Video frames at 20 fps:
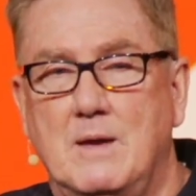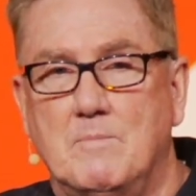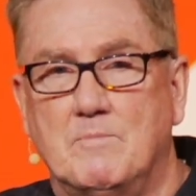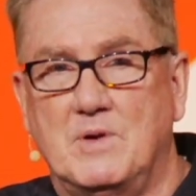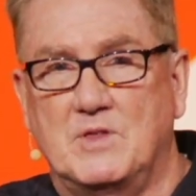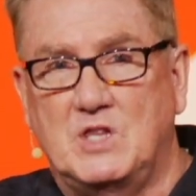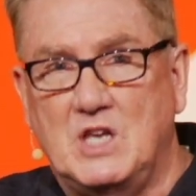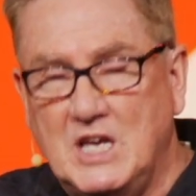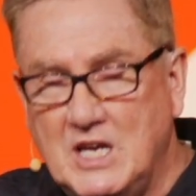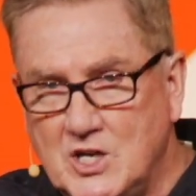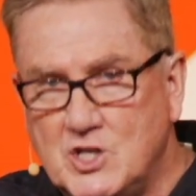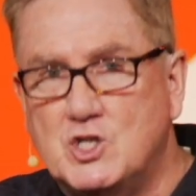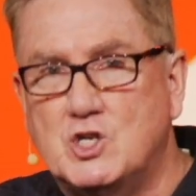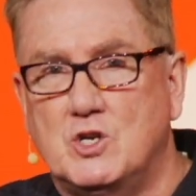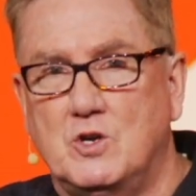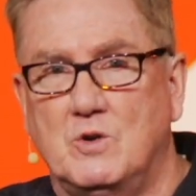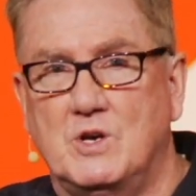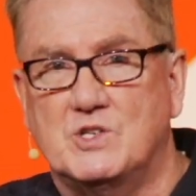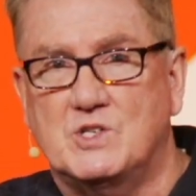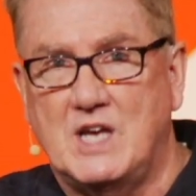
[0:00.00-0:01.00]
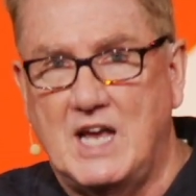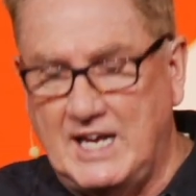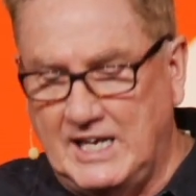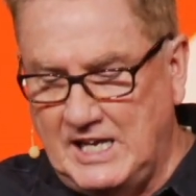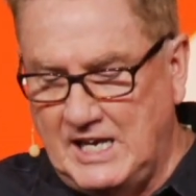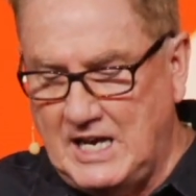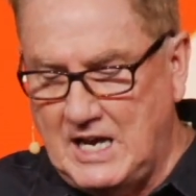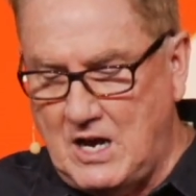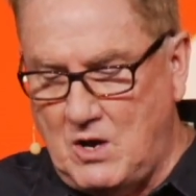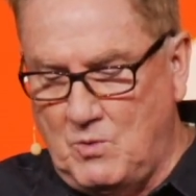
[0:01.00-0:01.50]
But the issue is
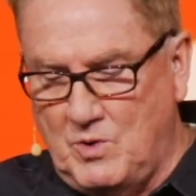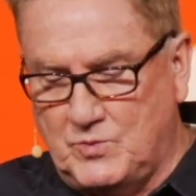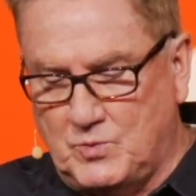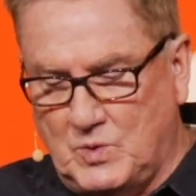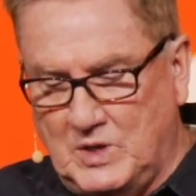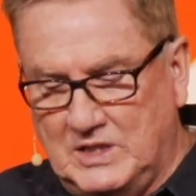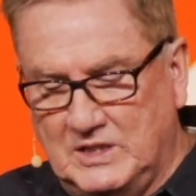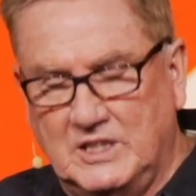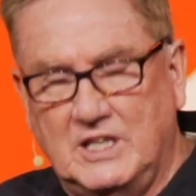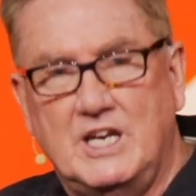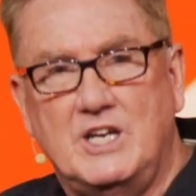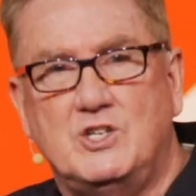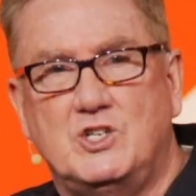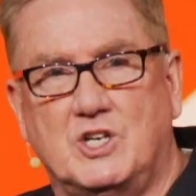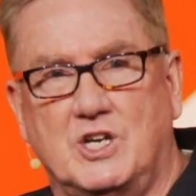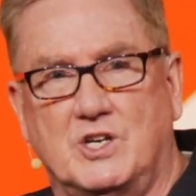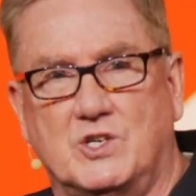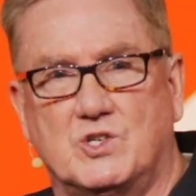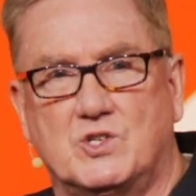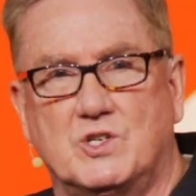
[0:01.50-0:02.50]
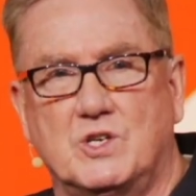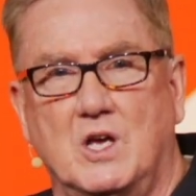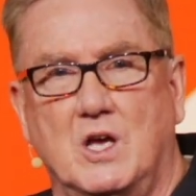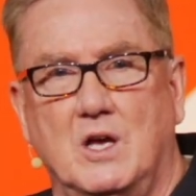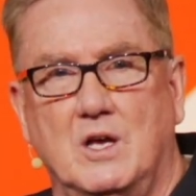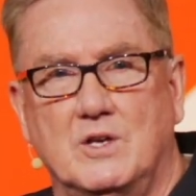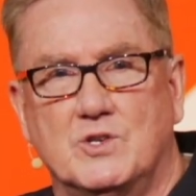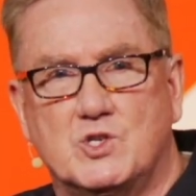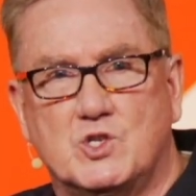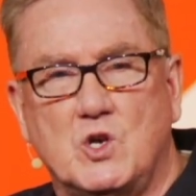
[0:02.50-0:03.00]
hanging out with religious,
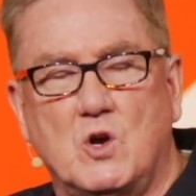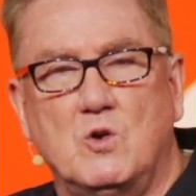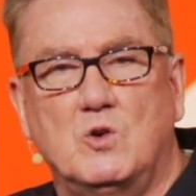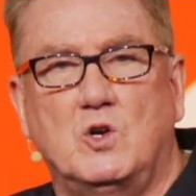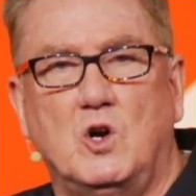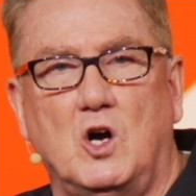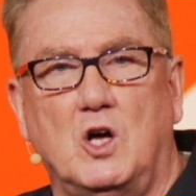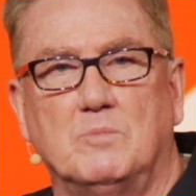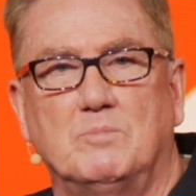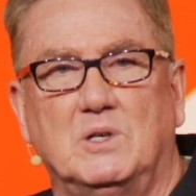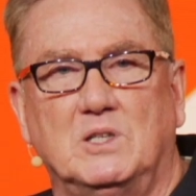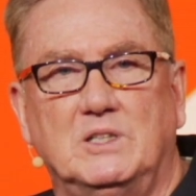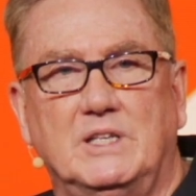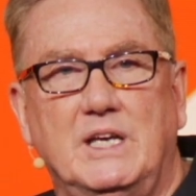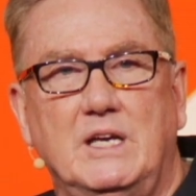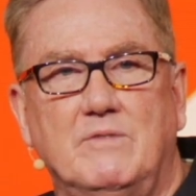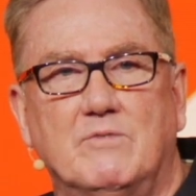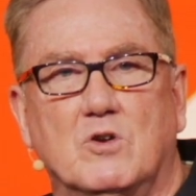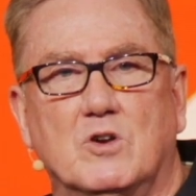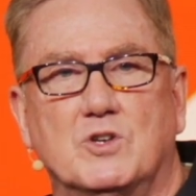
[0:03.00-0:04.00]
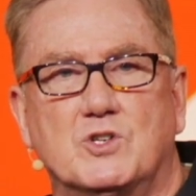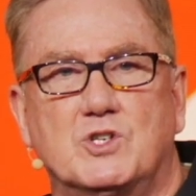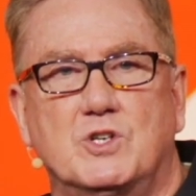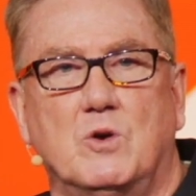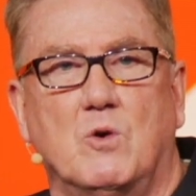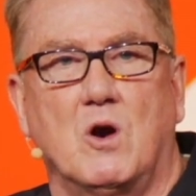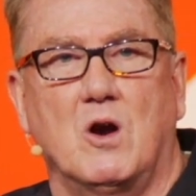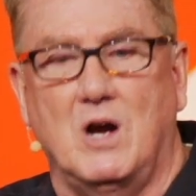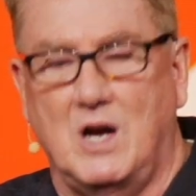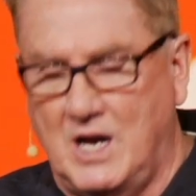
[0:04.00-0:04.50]
so-called believers
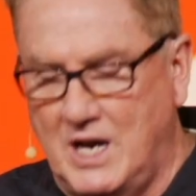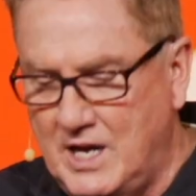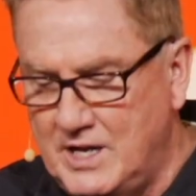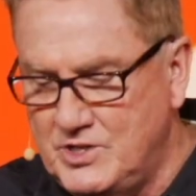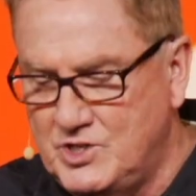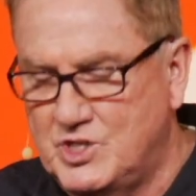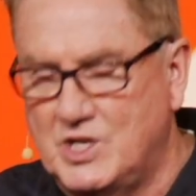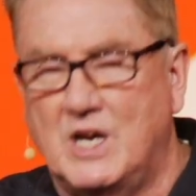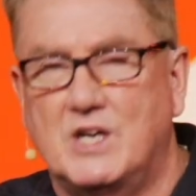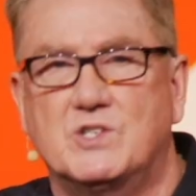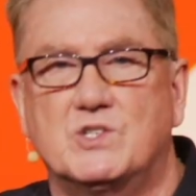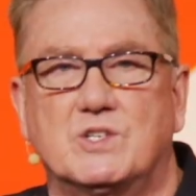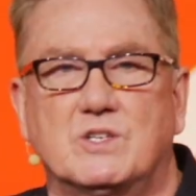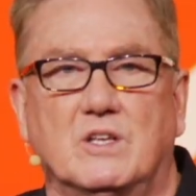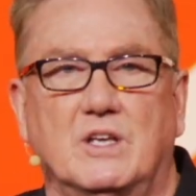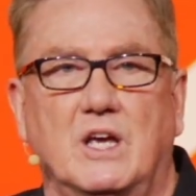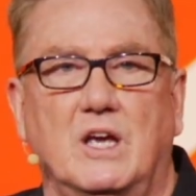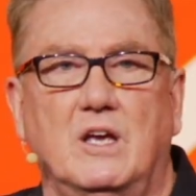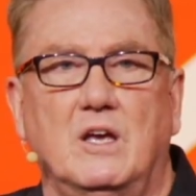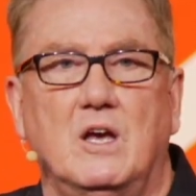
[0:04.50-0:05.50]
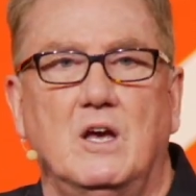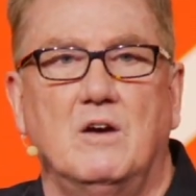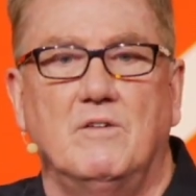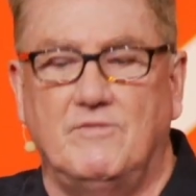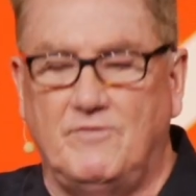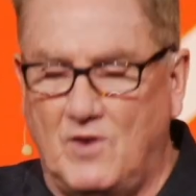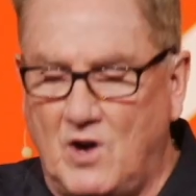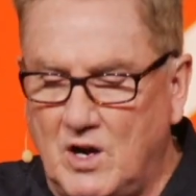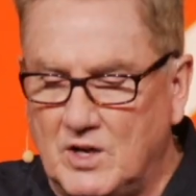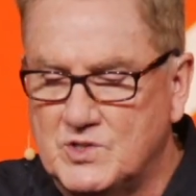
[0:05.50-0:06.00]
who are unjustly,
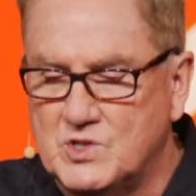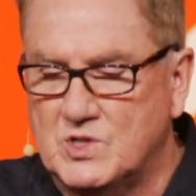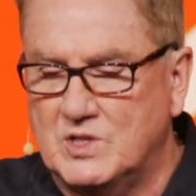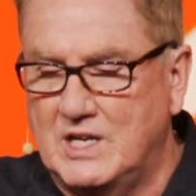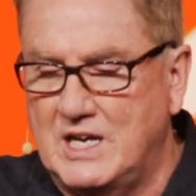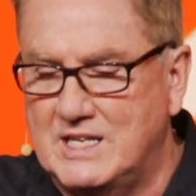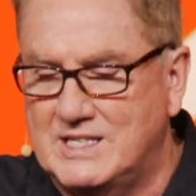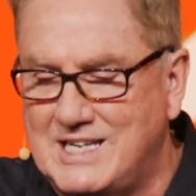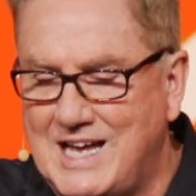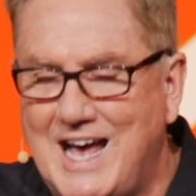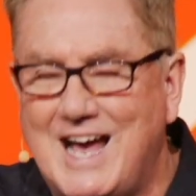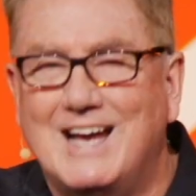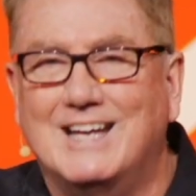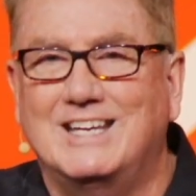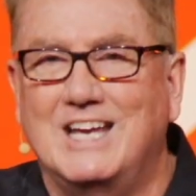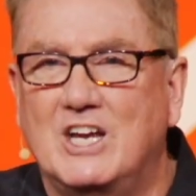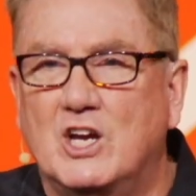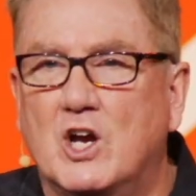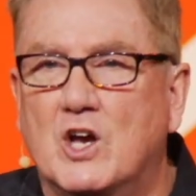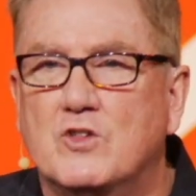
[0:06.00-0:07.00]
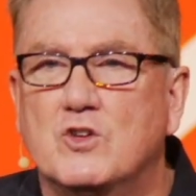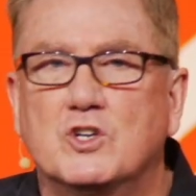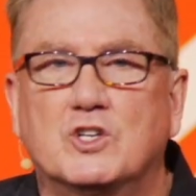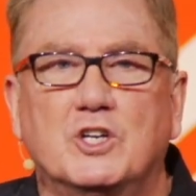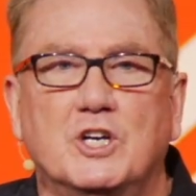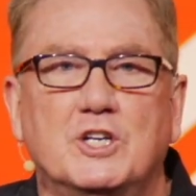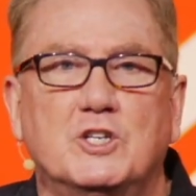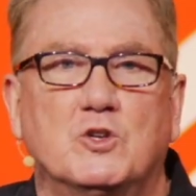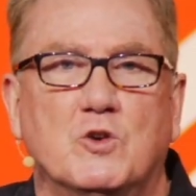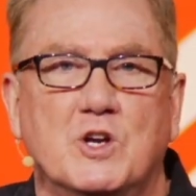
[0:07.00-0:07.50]
falsely attacking other
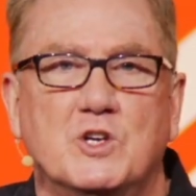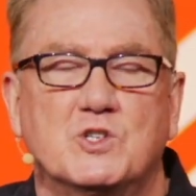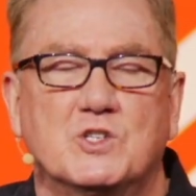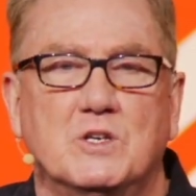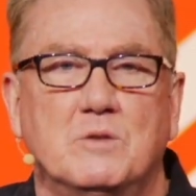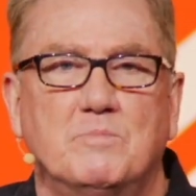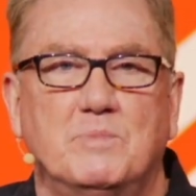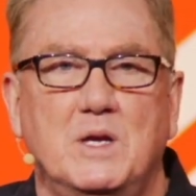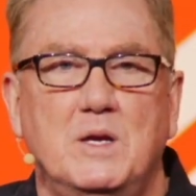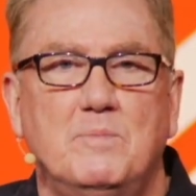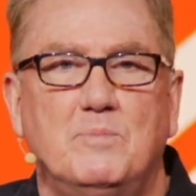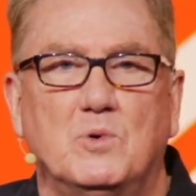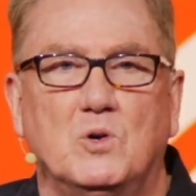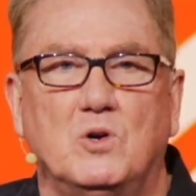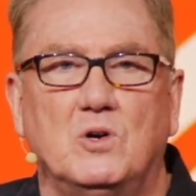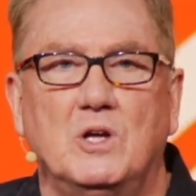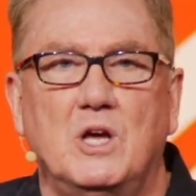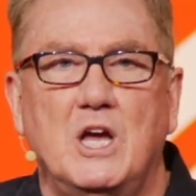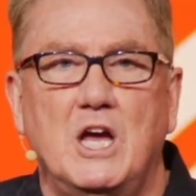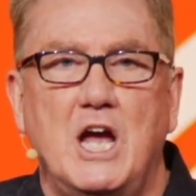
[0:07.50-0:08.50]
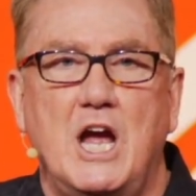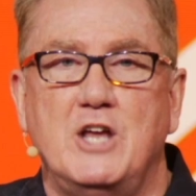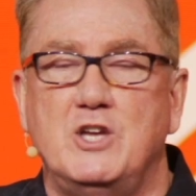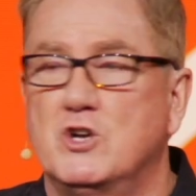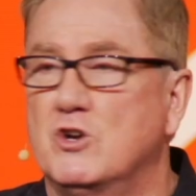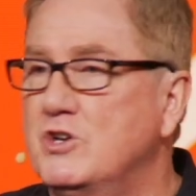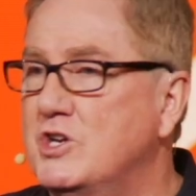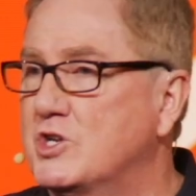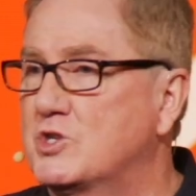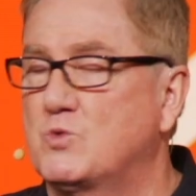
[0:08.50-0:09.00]
good Christian people, and
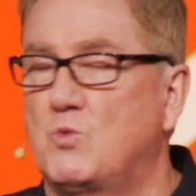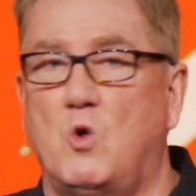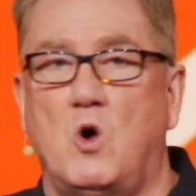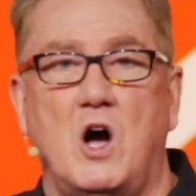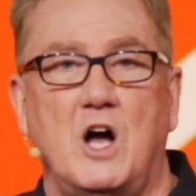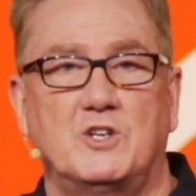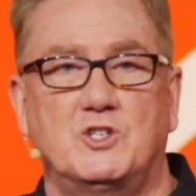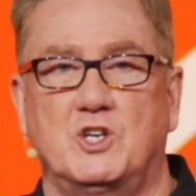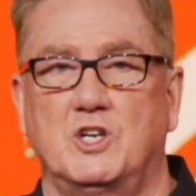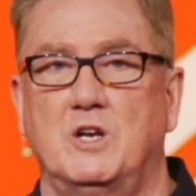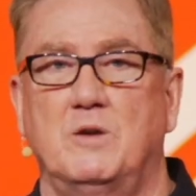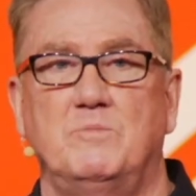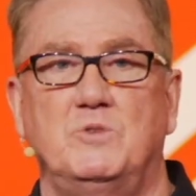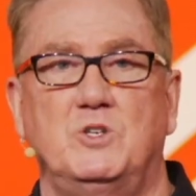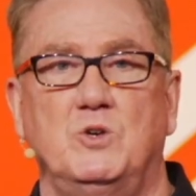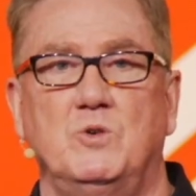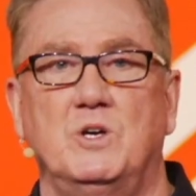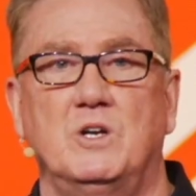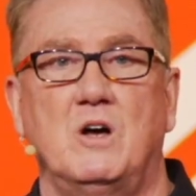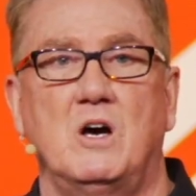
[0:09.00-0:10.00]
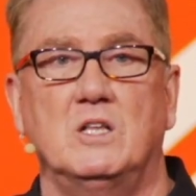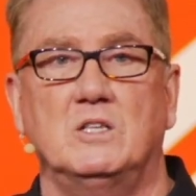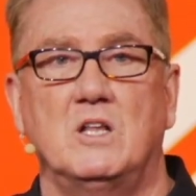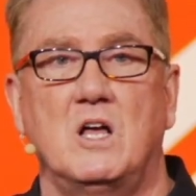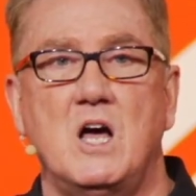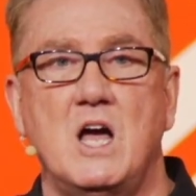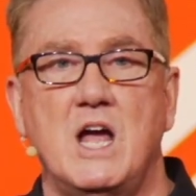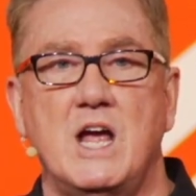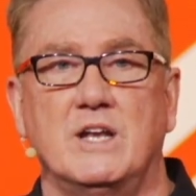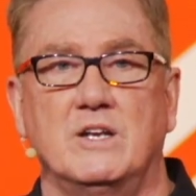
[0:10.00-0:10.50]
you're just watching them do it
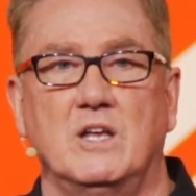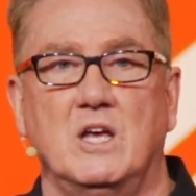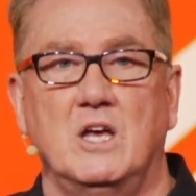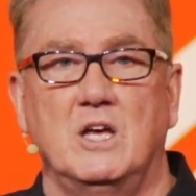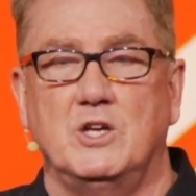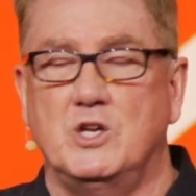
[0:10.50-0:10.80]
online.